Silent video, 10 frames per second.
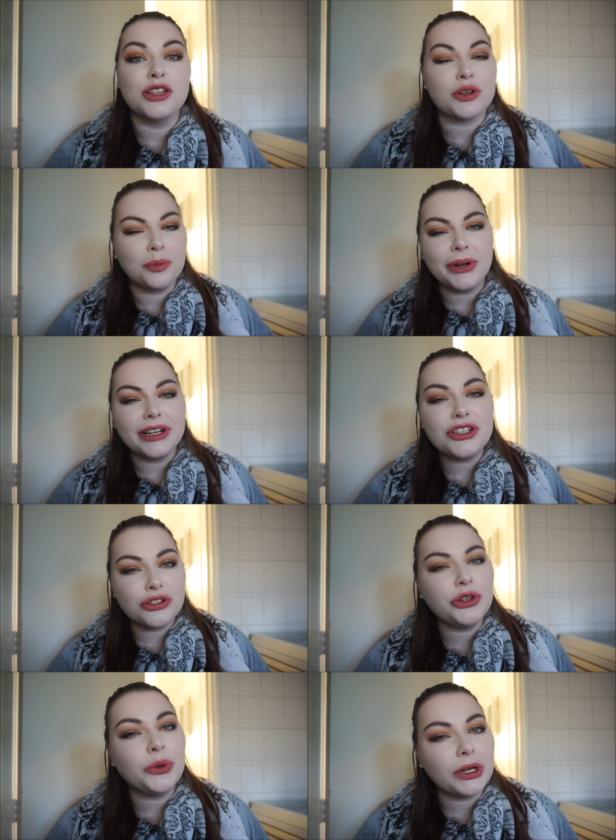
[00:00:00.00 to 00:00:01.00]
So I'm pretty
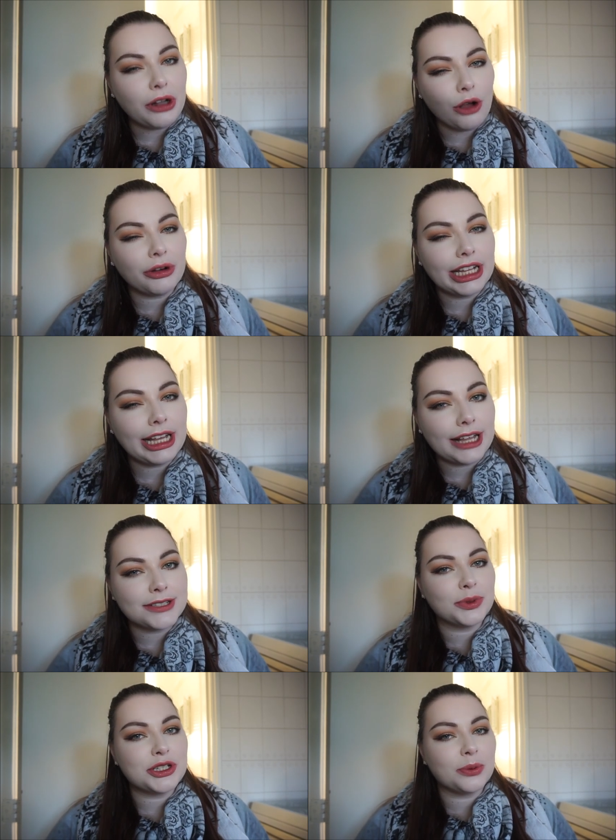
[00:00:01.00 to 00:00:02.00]
sure you can already
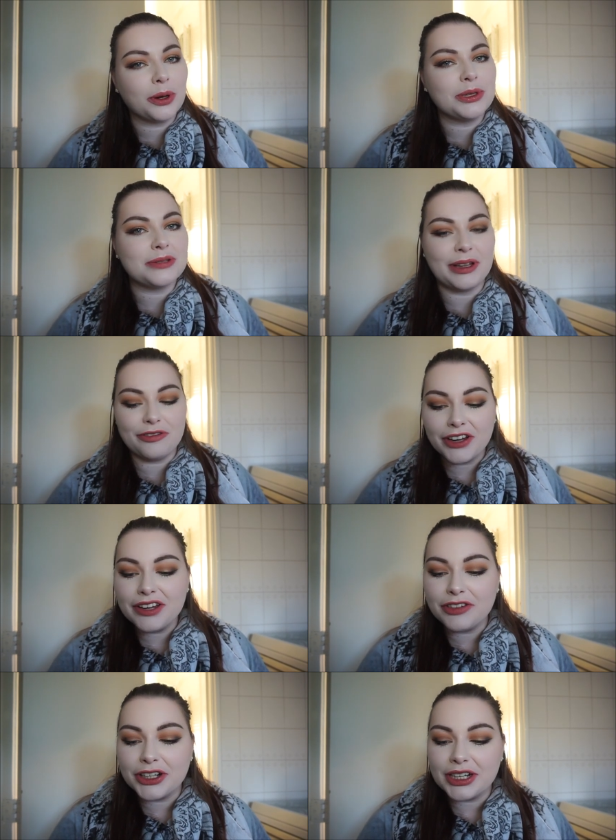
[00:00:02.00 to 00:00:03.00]
guess which one was my
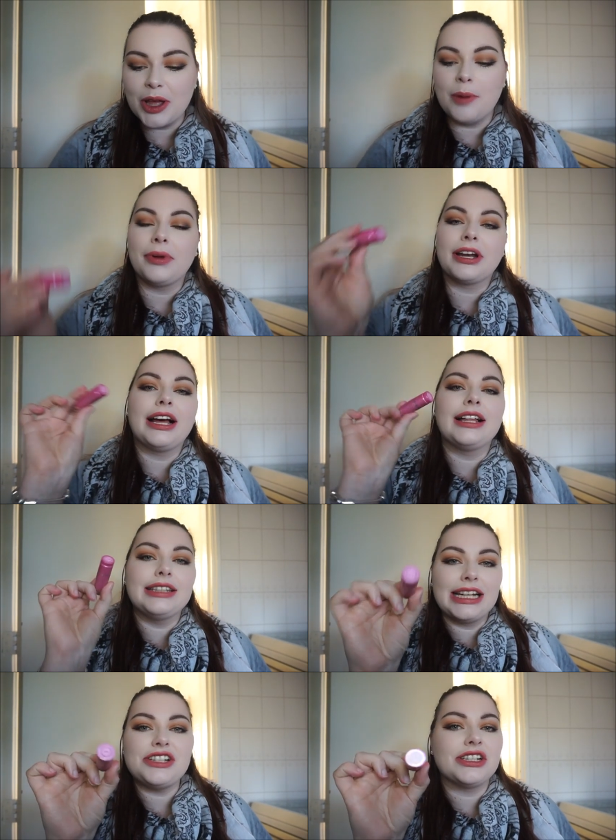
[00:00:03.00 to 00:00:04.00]
favorite, but
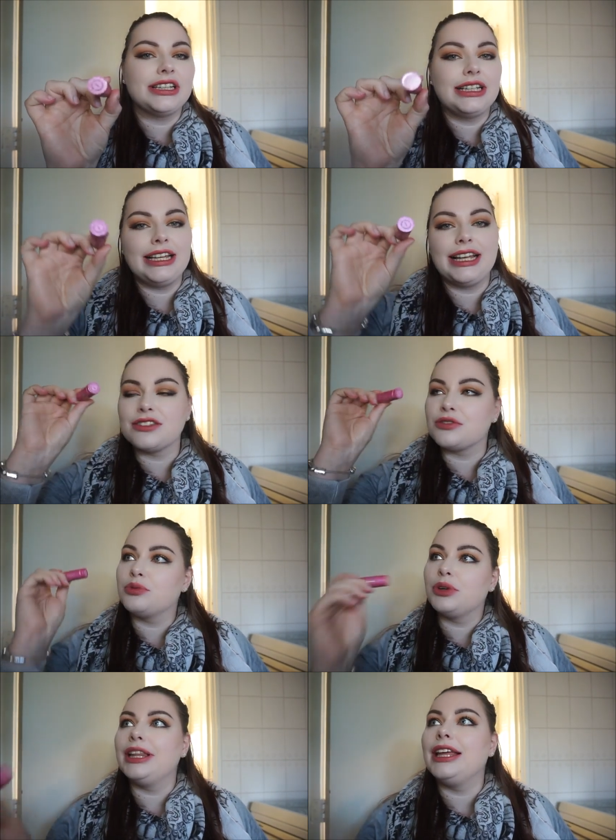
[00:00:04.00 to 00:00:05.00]
allegedly is
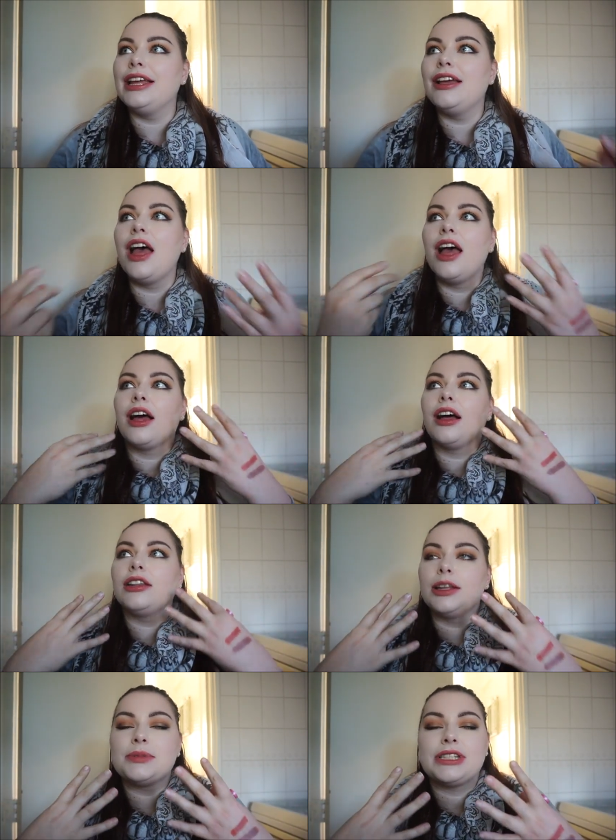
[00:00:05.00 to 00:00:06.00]
really a
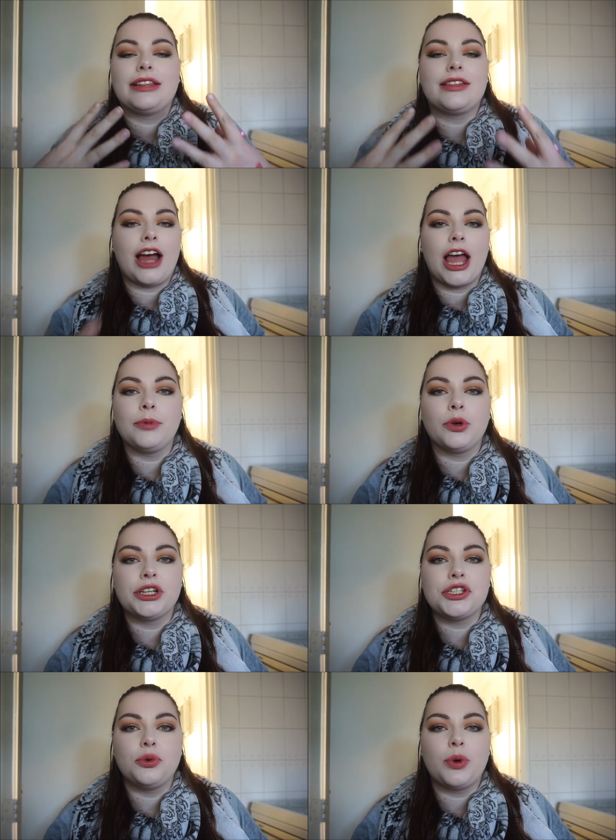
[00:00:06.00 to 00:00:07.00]
lipstick that I'm
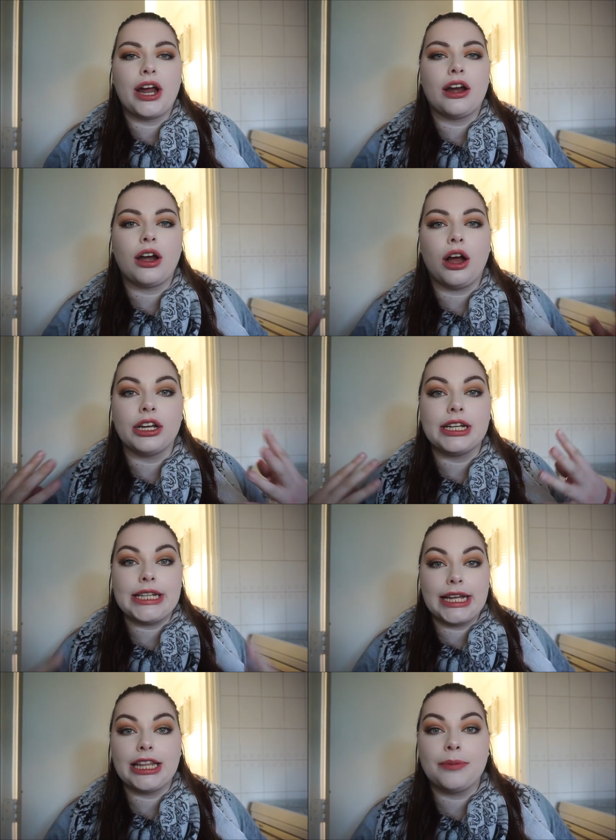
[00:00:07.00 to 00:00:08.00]
going to wear on a
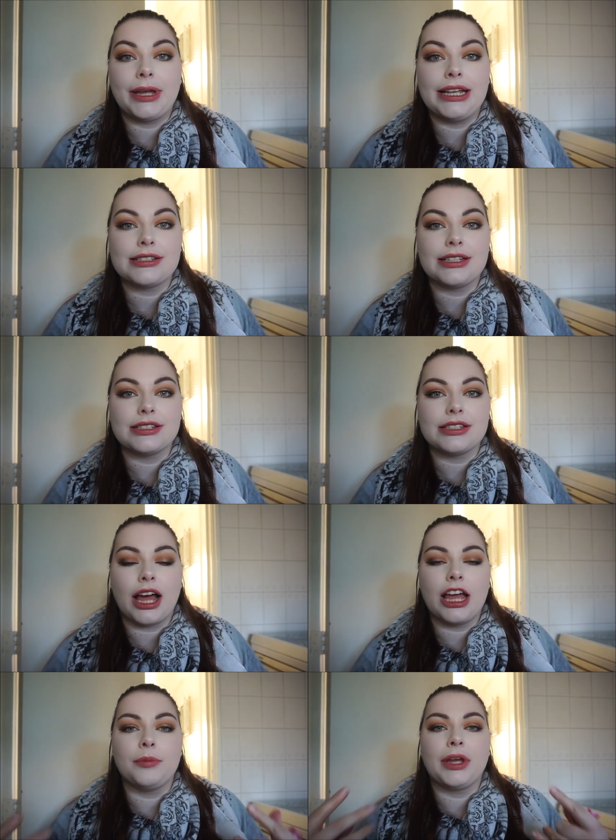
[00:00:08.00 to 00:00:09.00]
daily basis.
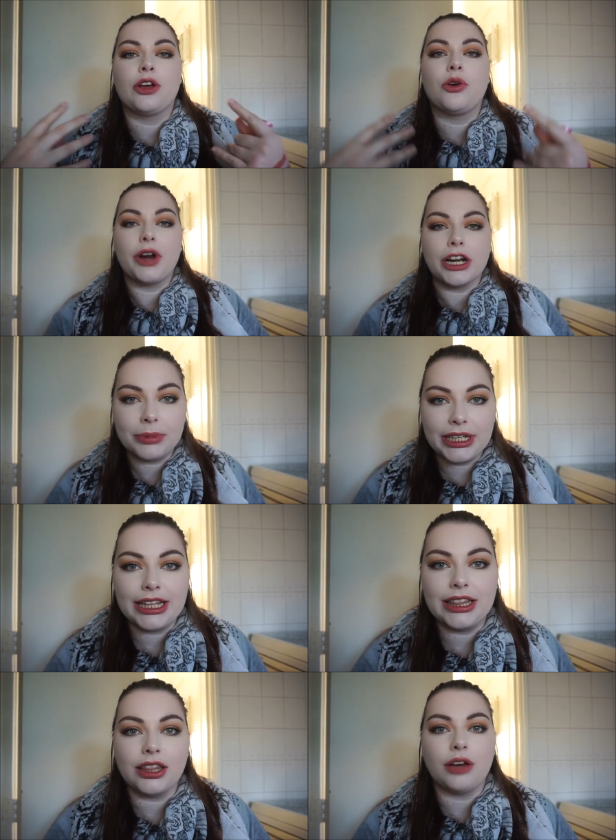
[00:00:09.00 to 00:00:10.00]
I am incredibly
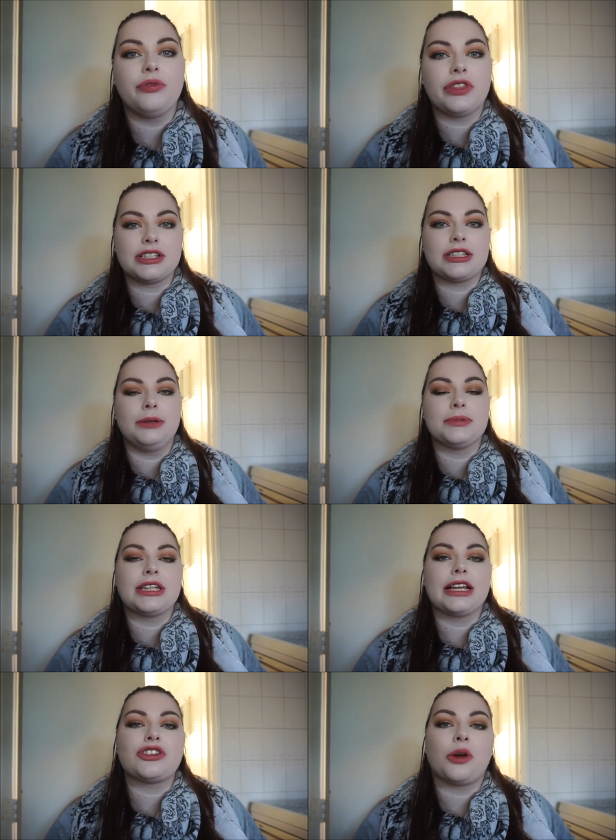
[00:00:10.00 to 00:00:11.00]
in love with this
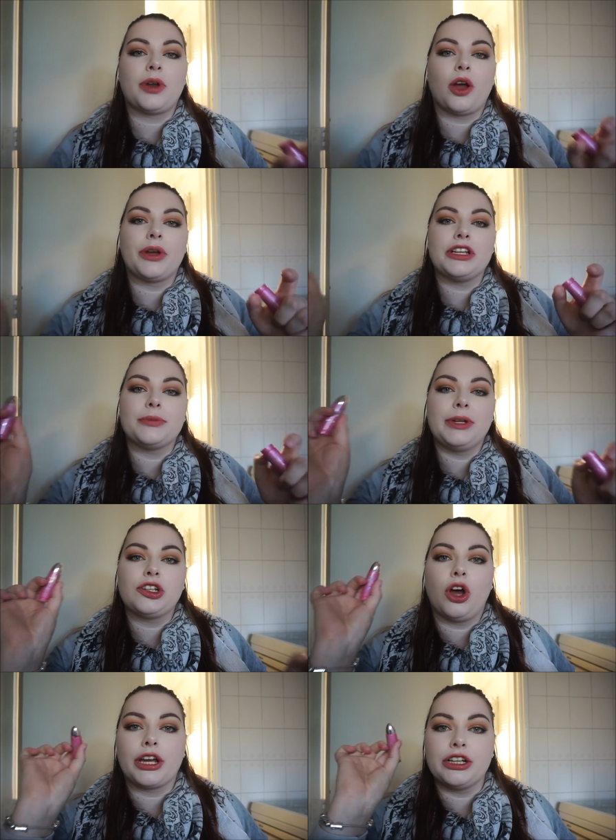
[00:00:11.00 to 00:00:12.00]
lipstick, so I'm not going to be
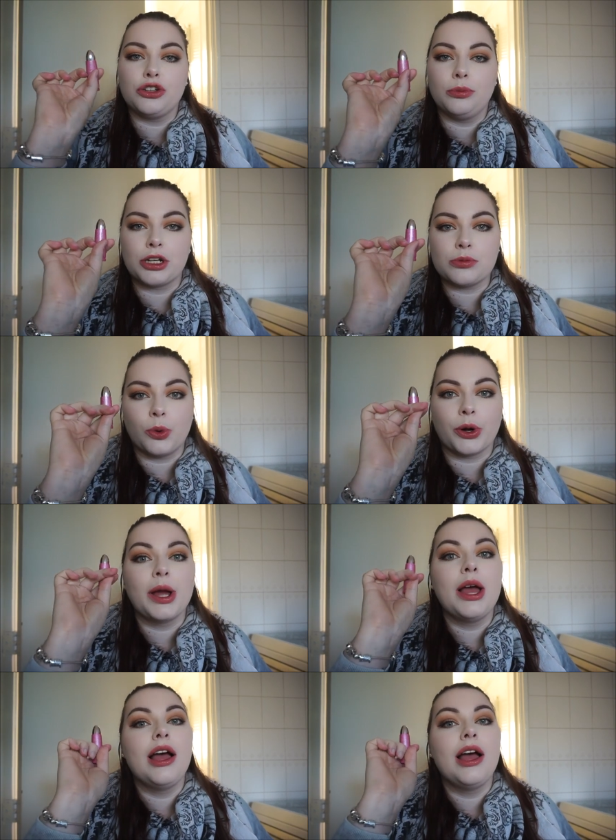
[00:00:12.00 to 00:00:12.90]
talking too much more